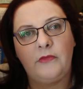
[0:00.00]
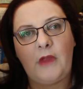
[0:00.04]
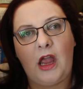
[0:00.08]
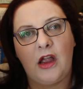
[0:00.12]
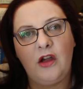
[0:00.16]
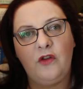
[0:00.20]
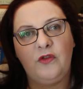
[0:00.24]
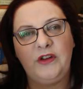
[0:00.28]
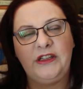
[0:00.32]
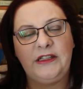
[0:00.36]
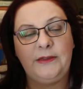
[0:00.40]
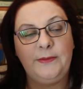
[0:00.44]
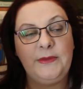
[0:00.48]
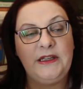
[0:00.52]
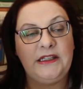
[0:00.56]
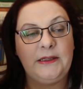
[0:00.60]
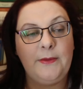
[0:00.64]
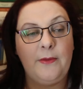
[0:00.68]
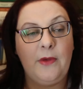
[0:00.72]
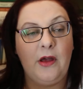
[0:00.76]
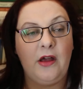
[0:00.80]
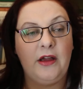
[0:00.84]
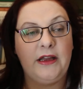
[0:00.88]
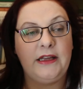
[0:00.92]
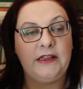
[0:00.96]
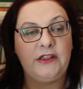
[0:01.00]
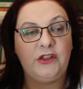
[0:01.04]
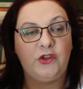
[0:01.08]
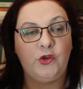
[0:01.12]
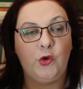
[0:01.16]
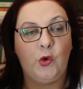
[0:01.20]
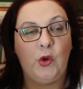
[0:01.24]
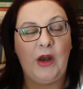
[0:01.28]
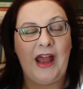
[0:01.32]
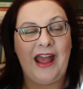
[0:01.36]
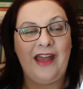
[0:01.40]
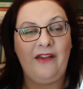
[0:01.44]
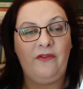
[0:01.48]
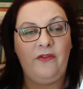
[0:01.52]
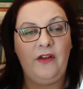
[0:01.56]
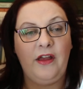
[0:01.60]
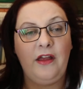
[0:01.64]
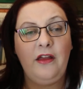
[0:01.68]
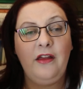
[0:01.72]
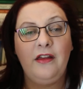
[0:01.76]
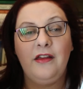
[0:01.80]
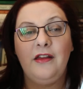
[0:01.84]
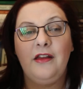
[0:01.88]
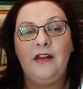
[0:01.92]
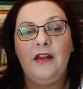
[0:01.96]
Christmas market stall ever.
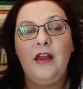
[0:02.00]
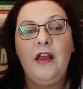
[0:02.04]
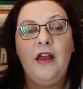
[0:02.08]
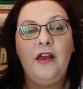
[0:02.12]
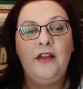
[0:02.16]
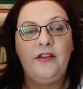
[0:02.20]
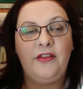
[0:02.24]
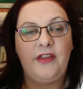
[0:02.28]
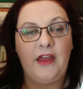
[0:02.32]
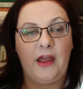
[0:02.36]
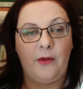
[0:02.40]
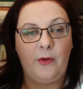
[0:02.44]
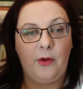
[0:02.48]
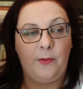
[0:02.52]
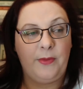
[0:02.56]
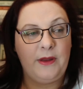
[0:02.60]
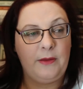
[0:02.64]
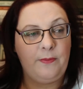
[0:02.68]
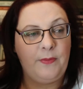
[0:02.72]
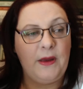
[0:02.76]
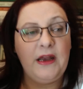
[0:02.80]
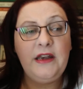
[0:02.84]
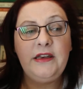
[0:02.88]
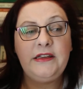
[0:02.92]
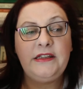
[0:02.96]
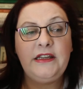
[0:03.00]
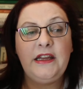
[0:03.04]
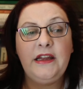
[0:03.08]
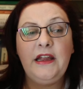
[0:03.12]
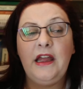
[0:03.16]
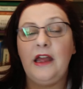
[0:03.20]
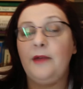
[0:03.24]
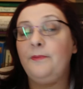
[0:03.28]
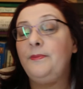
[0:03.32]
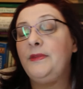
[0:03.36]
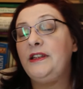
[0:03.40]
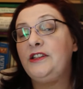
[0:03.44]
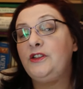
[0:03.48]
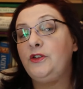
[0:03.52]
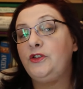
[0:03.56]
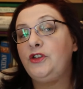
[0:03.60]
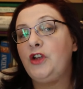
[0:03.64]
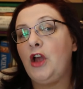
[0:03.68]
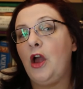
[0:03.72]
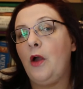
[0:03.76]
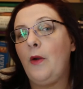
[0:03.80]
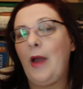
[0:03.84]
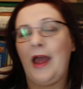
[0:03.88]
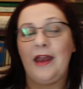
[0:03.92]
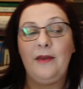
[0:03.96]
There will be bunting and
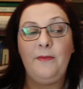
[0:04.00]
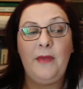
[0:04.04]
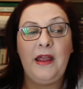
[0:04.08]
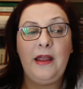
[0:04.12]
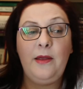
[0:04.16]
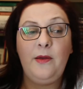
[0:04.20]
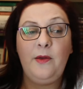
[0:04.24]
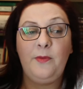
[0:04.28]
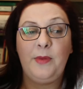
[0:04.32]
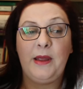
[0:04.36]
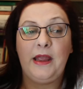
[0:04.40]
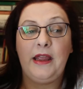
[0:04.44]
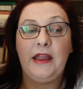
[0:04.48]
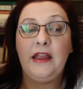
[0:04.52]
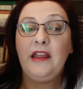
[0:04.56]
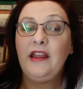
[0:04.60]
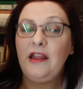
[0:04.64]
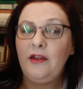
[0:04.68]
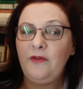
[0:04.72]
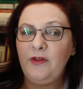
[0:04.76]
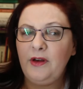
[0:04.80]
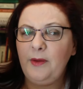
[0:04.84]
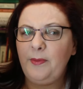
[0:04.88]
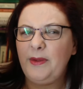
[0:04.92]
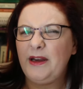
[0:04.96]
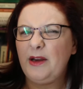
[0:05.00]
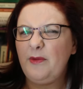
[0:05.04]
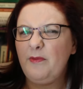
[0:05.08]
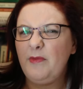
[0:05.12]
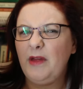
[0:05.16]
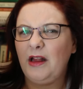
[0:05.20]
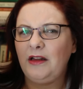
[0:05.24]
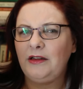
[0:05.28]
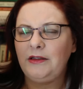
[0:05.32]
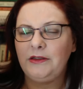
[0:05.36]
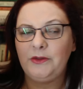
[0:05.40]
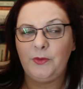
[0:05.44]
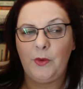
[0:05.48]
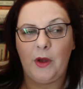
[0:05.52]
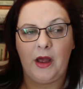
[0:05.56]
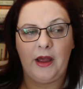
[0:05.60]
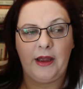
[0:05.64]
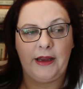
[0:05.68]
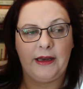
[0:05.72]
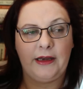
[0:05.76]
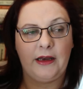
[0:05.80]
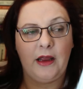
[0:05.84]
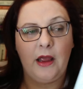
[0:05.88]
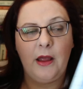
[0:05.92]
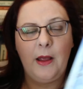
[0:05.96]
mistletoe and maybe even a bit of mulled
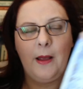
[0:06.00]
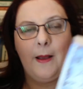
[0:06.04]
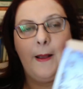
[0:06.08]
wine.